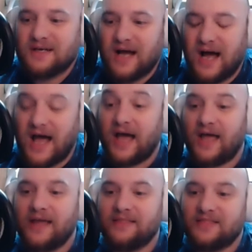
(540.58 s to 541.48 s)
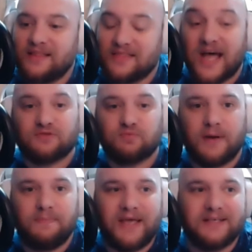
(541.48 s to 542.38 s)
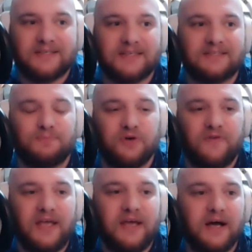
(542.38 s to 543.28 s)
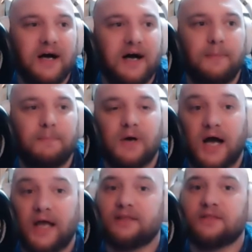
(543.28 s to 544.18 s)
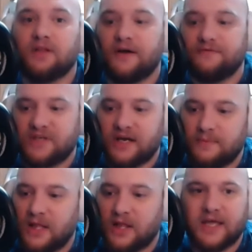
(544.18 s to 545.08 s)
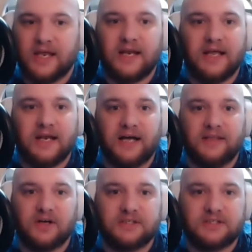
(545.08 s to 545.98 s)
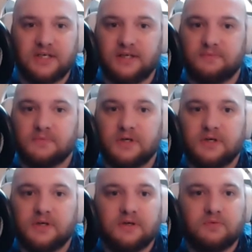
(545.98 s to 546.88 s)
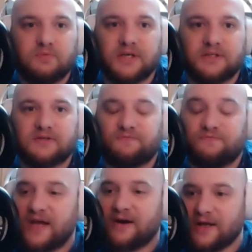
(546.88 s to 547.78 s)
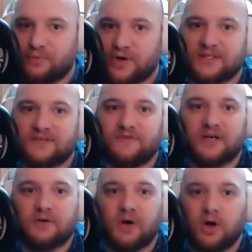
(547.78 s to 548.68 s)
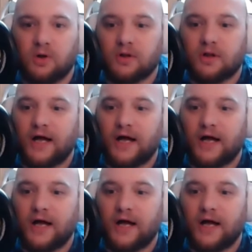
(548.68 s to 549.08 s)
I, I think that's what makes this movie. Um, I loved Carey Mulligan in it. I thought she was very impressive in her role.